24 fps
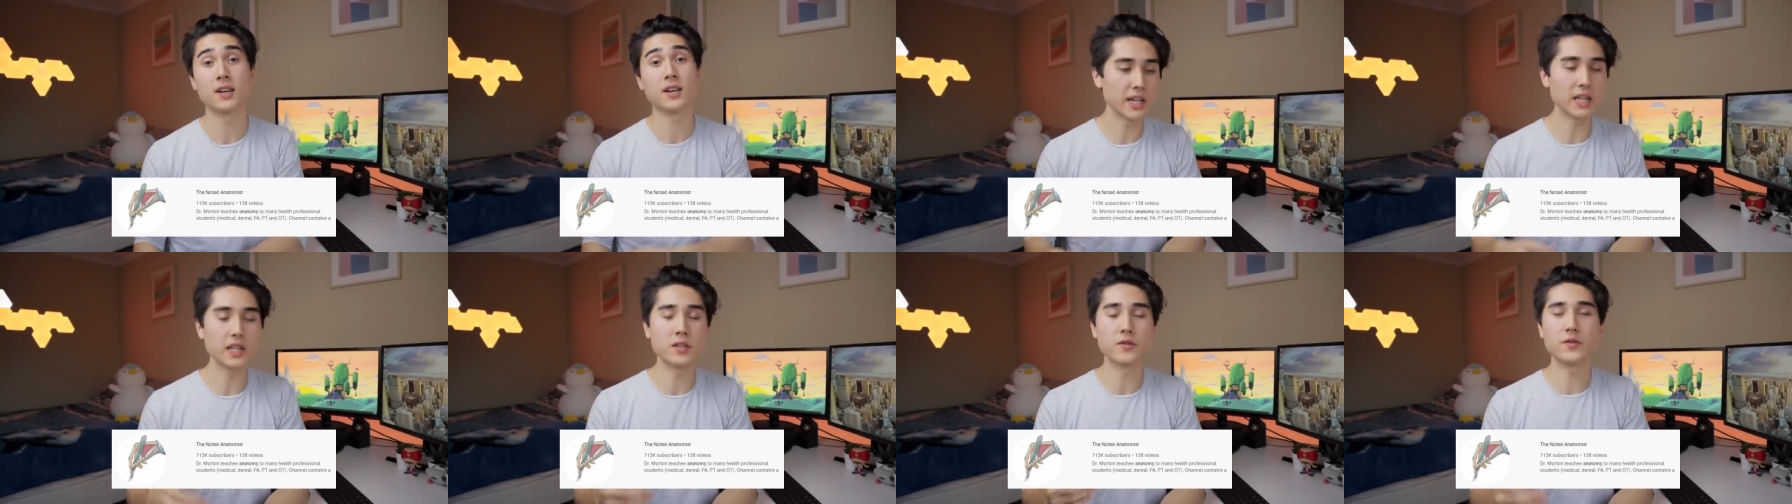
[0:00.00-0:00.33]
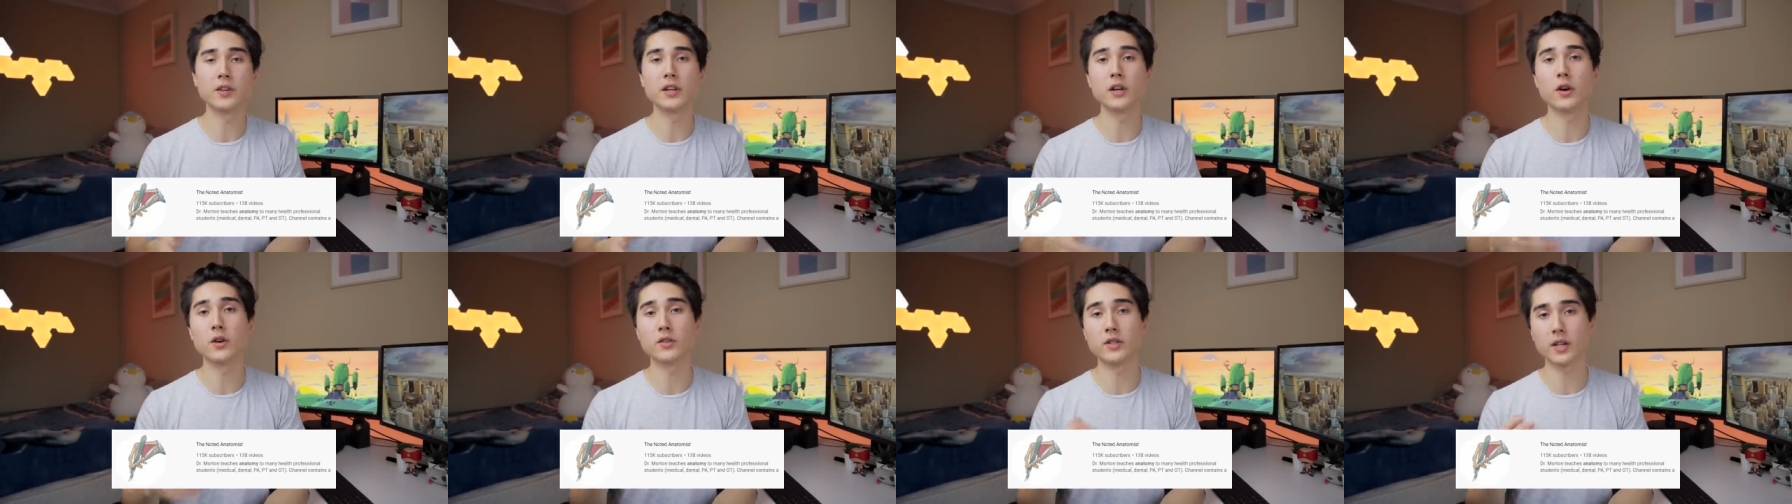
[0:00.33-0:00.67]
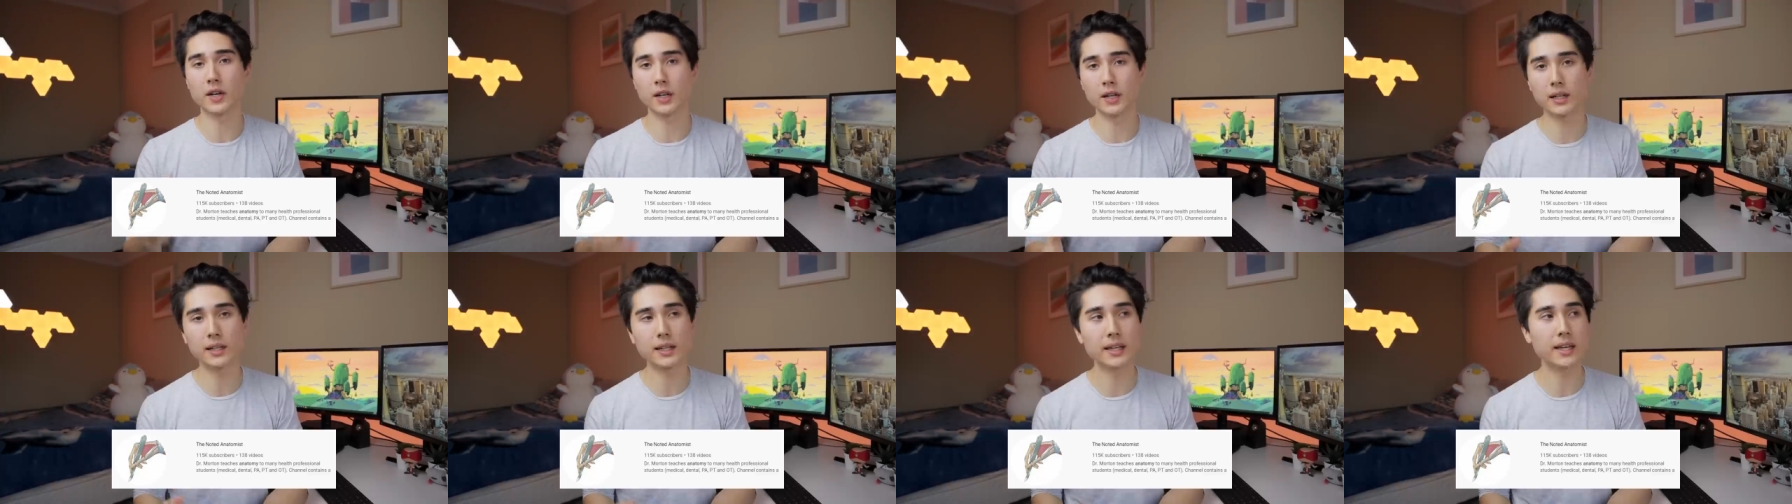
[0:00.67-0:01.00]
His videos
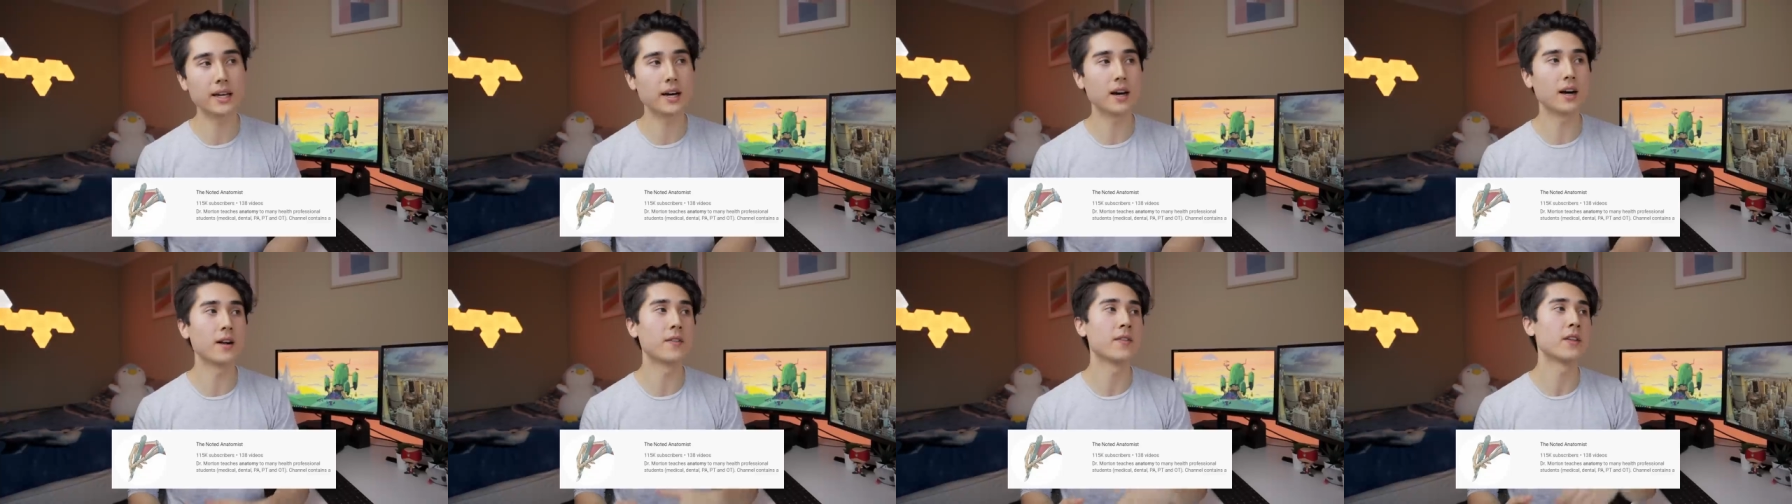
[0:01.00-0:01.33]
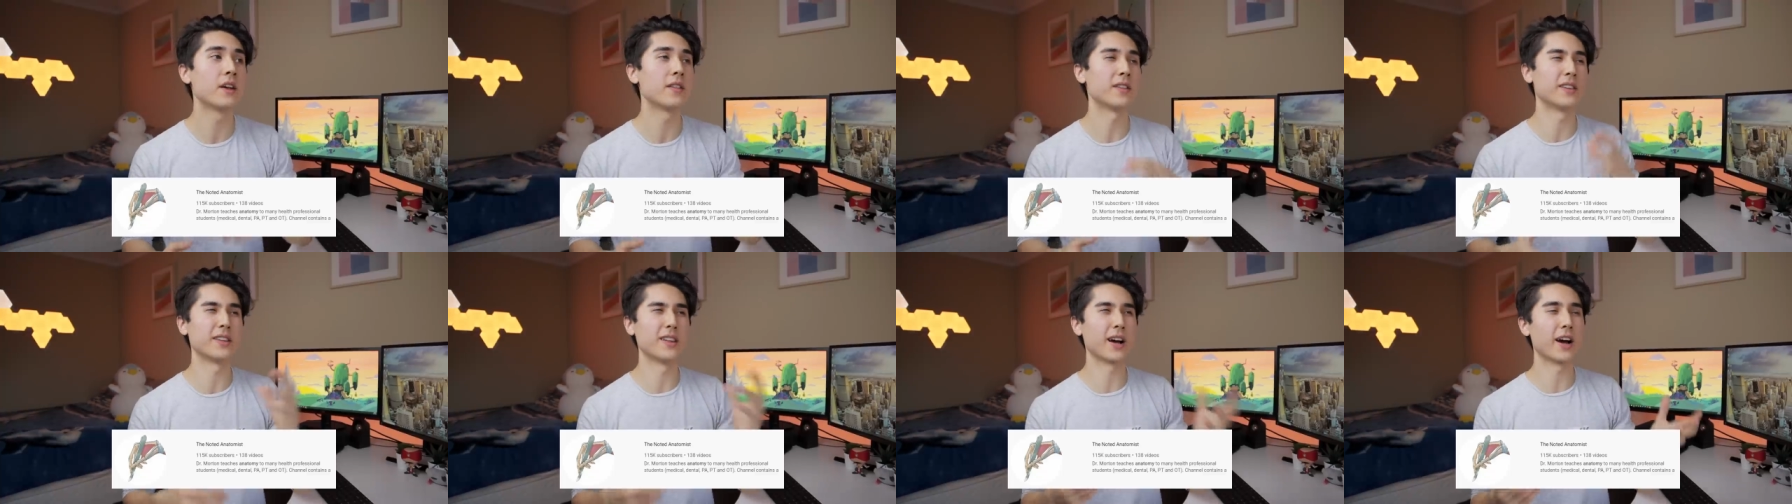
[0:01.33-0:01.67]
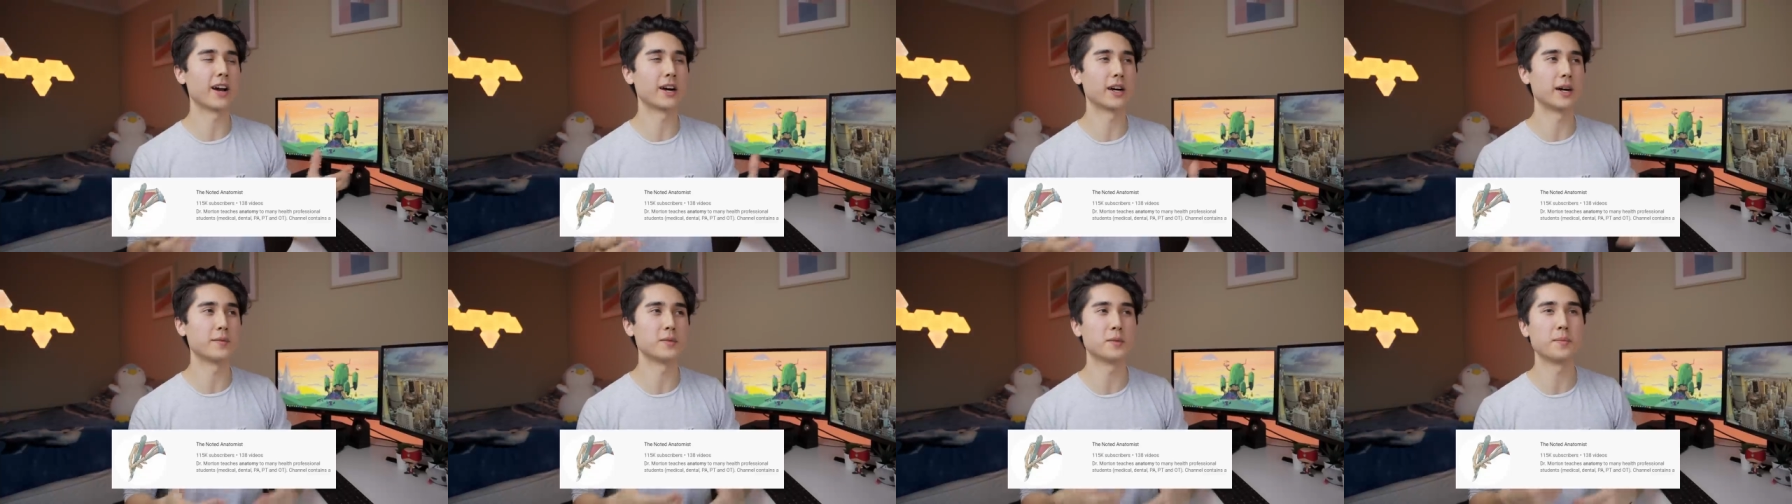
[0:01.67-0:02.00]
are clear, the
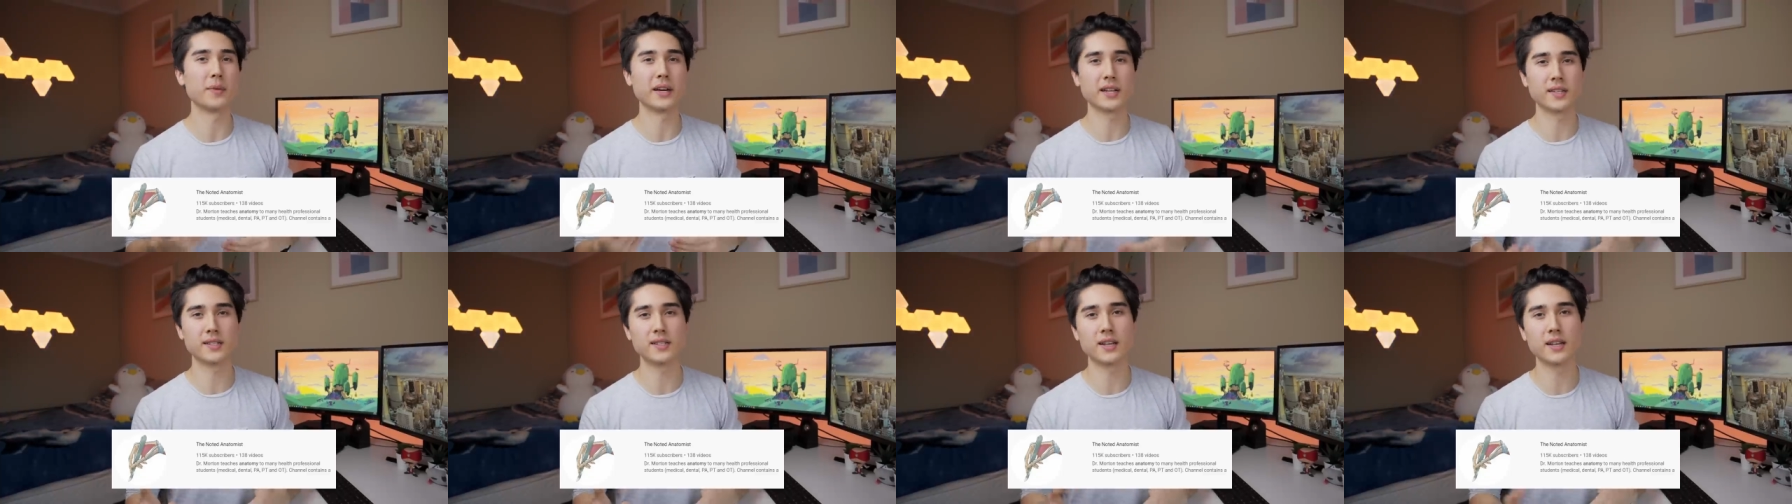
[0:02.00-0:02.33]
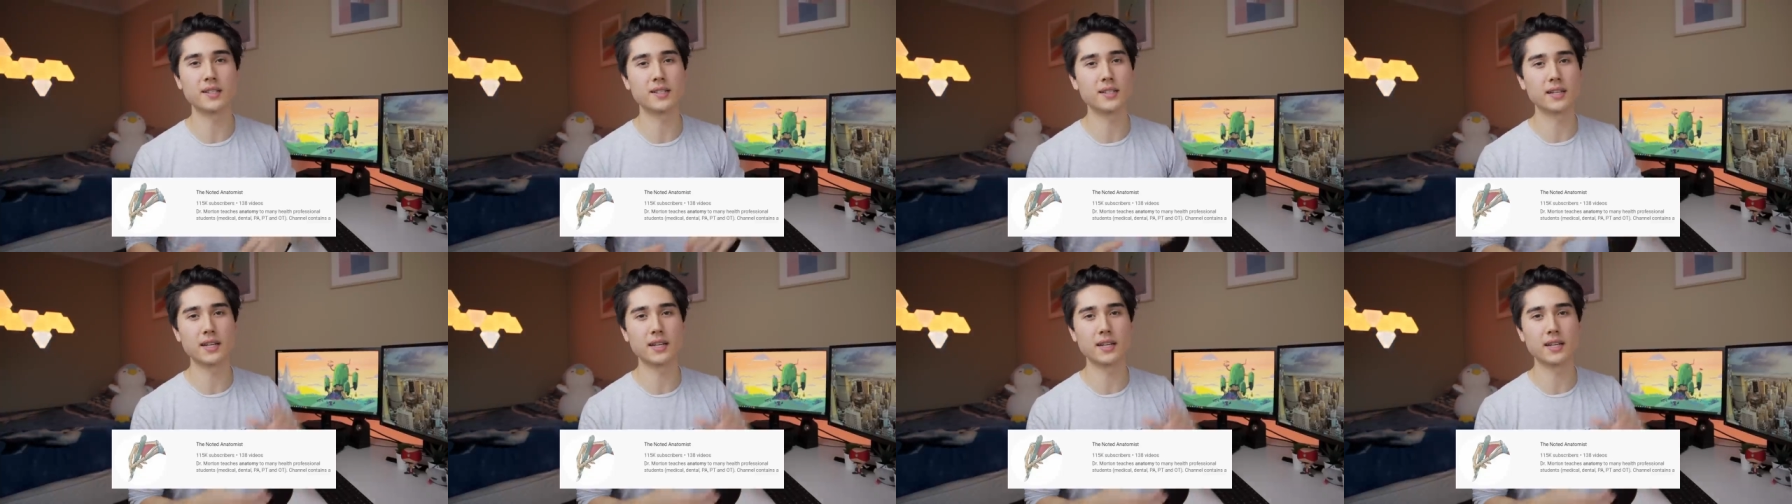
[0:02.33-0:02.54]
diagrams make sense,